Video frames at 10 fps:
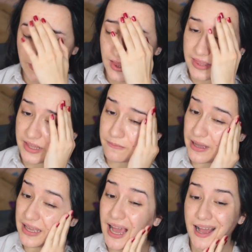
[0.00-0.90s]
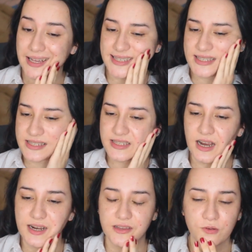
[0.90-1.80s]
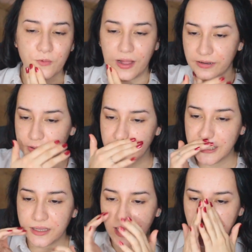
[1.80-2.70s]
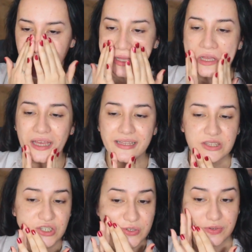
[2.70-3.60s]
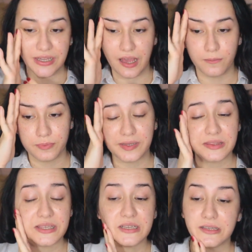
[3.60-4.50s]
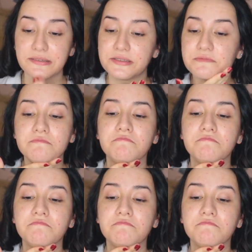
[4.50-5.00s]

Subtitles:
and then my eyes start watering and tearing up, but this,